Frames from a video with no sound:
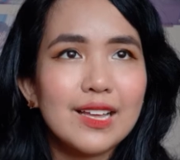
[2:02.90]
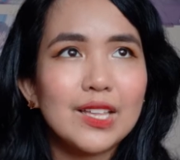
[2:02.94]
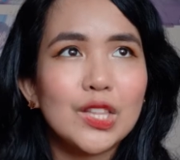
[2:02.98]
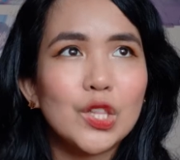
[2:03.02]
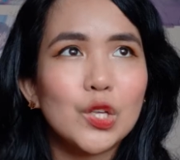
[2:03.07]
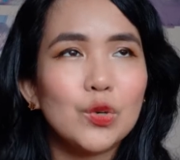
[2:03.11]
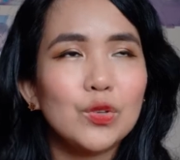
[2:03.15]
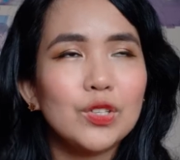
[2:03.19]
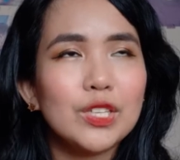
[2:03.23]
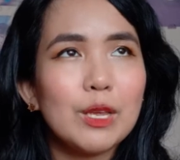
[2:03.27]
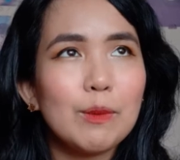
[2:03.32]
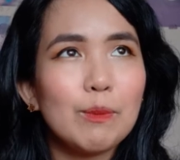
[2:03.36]
the
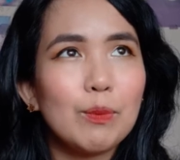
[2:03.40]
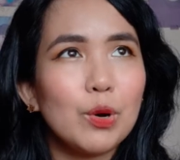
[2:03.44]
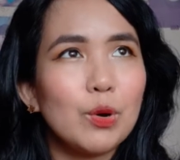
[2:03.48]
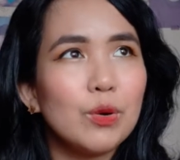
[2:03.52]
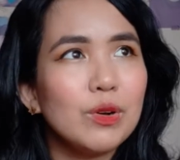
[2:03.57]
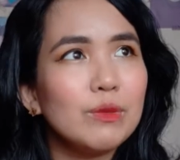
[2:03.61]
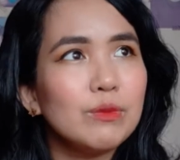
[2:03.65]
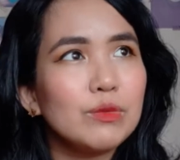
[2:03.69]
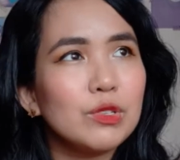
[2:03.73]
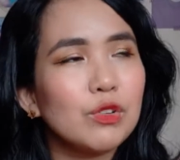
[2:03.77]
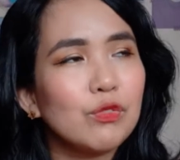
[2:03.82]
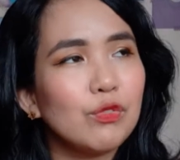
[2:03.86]
only
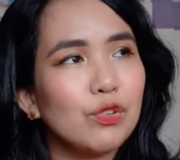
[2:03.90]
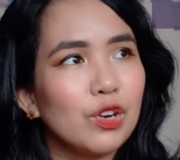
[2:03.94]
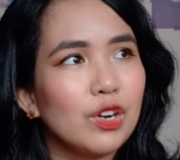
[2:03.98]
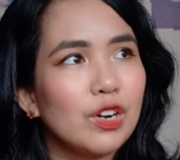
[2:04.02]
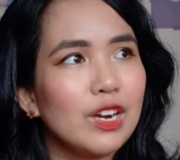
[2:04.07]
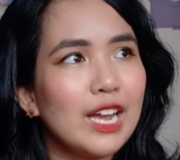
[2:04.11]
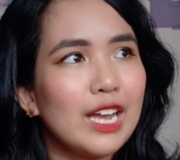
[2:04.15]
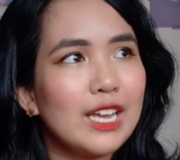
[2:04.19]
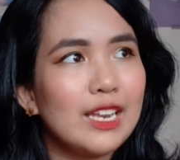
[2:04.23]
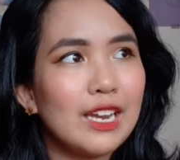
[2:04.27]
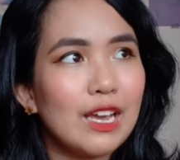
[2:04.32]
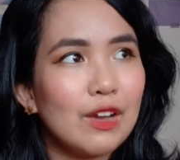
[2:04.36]
poems of her
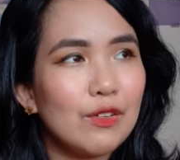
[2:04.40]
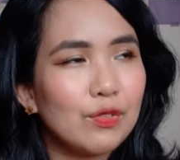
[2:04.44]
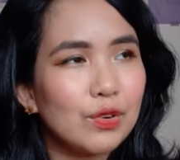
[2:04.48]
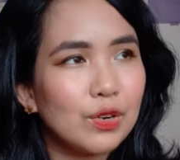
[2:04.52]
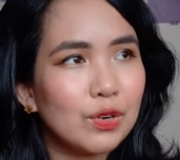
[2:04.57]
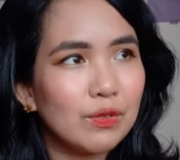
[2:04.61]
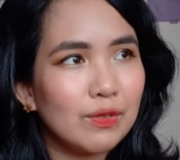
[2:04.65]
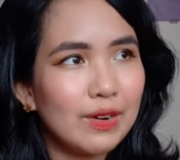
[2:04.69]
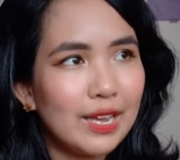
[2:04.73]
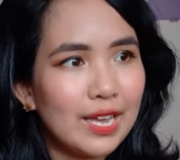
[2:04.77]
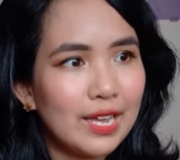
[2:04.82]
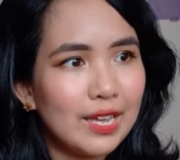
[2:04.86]
I'd
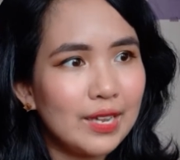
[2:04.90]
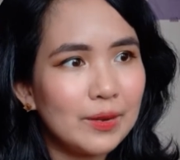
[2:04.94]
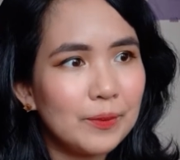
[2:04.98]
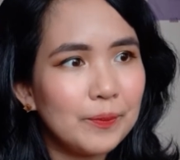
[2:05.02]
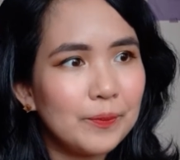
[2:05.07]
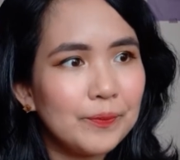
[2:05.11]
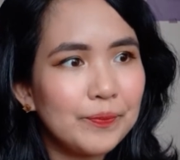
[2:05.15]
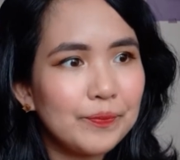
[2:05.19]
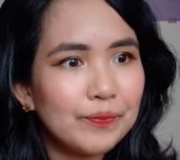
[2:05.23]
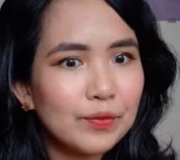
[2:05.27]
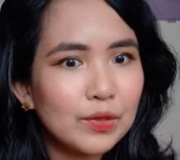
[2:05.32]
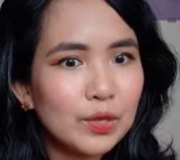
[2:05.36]
ever read
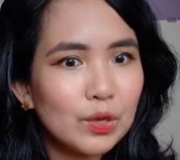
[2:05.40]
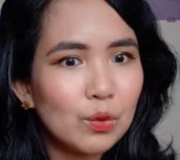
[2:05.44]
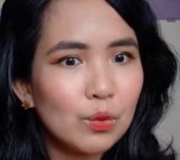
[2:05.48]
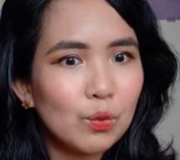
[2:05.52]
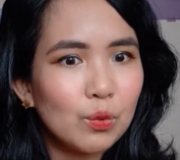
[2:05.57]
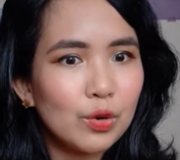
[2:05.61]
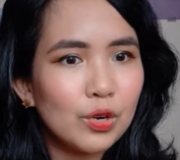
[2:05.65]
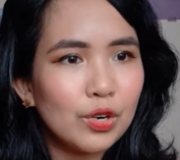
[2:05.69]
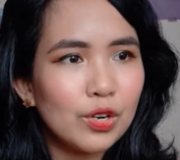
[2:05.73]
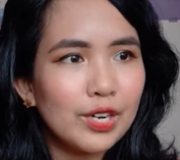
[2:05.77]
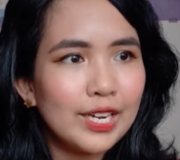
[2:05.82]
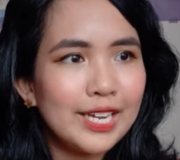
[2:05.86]

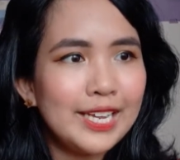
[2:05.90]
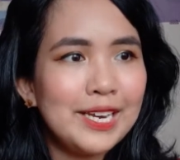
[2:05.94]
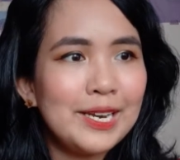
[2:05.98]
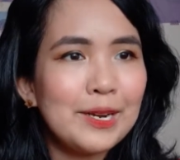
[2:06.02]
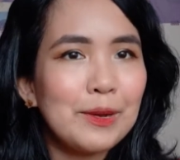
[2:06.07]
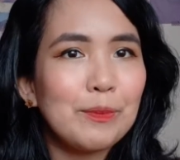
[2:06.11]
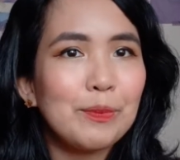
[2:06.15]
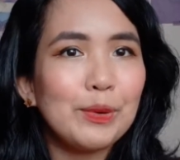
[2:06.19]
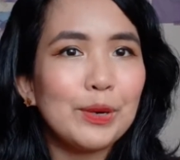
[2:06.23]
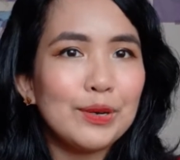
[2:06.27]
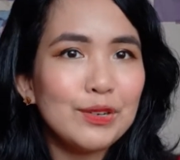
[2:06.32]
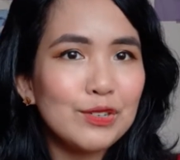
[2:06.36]
were in
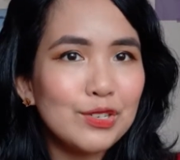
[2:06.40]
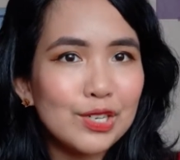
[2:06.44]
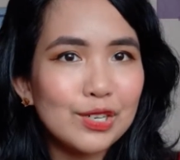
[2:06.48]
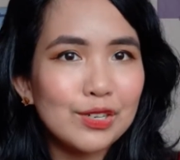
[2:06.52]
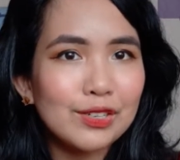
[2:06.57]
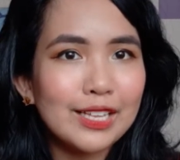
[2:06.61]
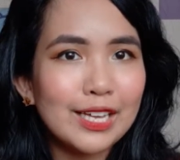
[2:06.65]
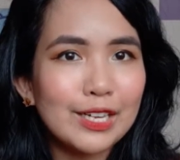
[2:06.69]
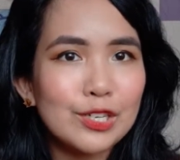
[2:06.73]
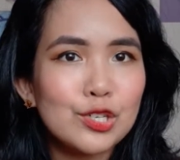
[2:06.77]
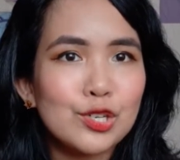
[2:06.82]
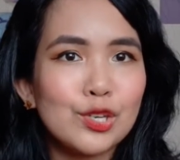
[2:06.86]
a poetry
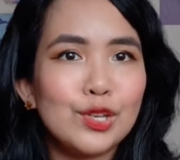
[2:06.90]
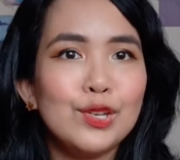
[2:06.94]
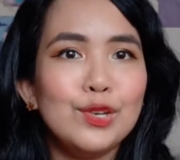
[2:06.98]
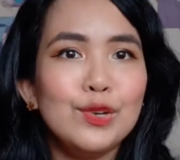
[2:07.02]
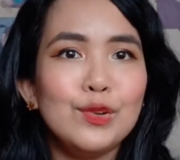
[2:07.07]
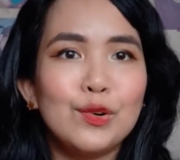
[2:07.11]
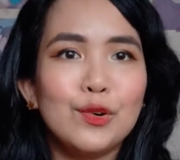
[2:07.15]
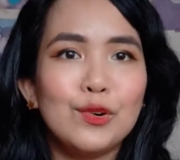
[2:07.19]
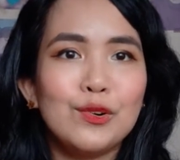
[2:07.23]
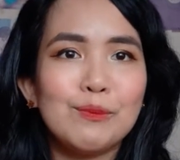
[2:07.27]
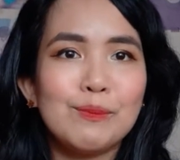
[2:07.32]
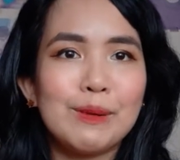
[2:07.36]
collection
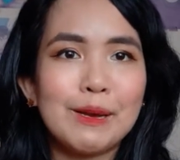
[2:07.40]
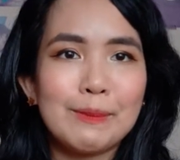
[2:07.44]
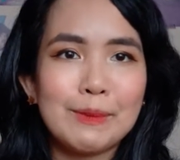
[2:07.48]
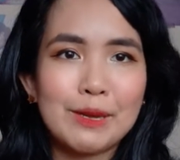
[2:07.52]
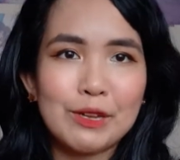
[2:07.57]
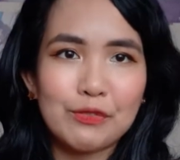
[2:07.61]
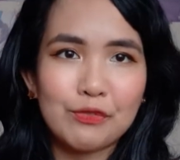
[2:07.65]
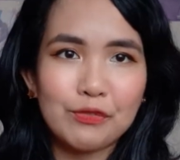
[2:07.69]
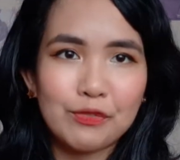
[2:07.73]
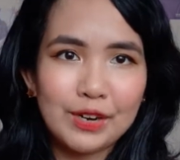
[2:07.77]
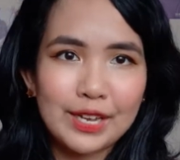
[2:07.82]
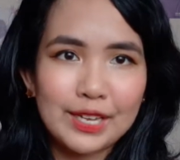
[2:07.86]
owned by
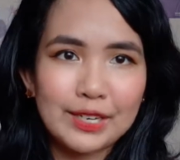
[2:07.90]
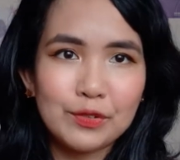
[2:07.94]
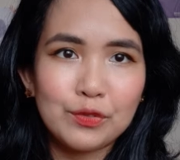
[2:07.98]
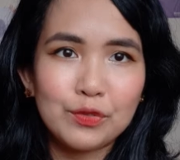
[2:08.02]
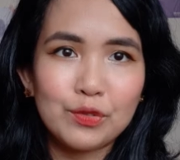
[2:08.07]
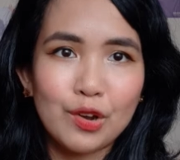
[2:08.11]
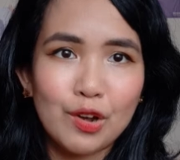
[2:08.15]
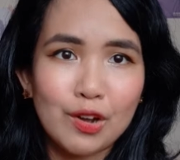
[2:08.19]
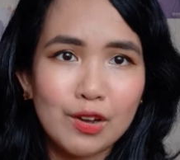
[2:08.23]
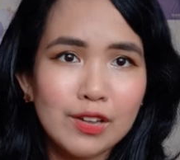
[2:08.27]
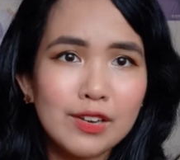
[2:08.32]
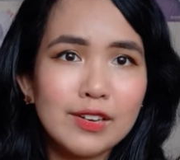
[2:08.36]
my friend
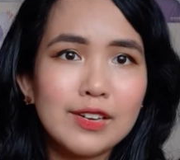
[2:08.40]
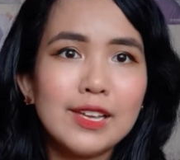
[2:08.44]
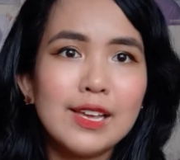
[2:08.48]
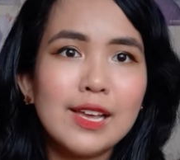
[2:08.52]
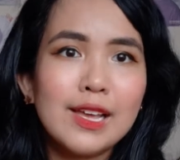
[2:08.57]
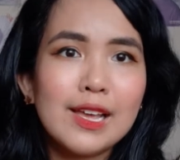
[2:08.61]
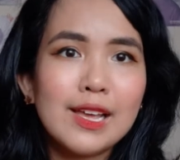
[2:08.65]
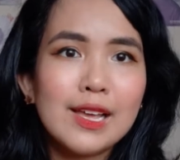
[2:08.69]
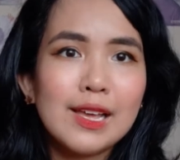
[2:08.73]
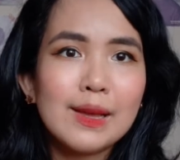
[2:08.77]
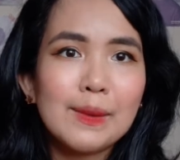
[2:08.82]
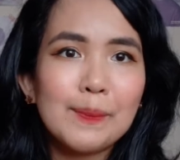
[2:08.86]
Ron
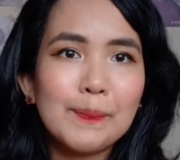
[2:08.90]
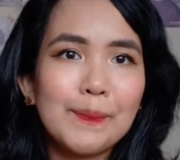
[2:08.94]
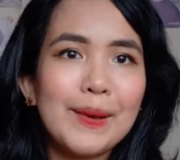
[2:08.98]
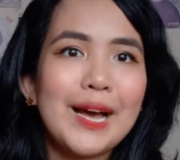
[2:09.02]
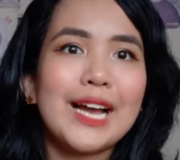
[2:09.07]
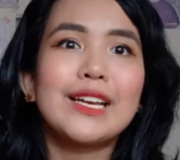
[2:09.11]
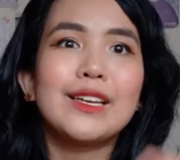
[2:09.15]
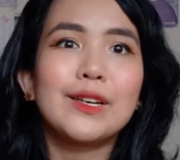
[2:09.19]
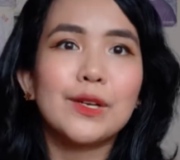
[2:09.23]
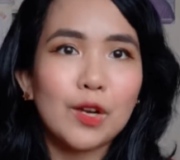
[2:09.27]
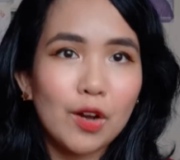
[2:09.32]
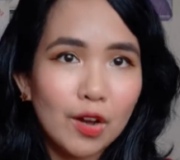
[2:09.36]

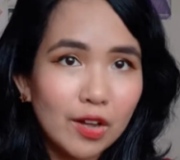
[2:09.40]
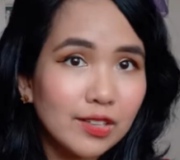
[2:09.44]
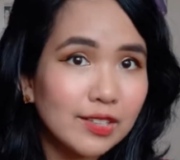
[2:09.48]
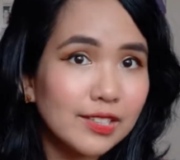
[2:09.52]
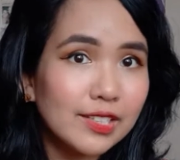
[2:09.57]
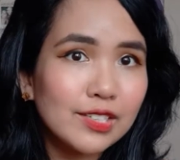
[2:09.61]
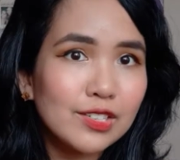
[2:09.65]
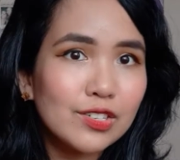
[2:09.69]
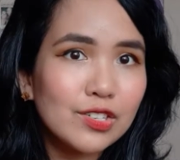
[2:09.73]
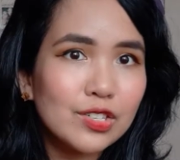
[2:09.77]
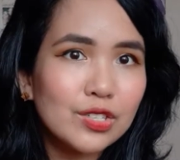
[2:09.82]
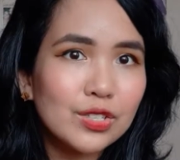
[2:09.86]
back in college.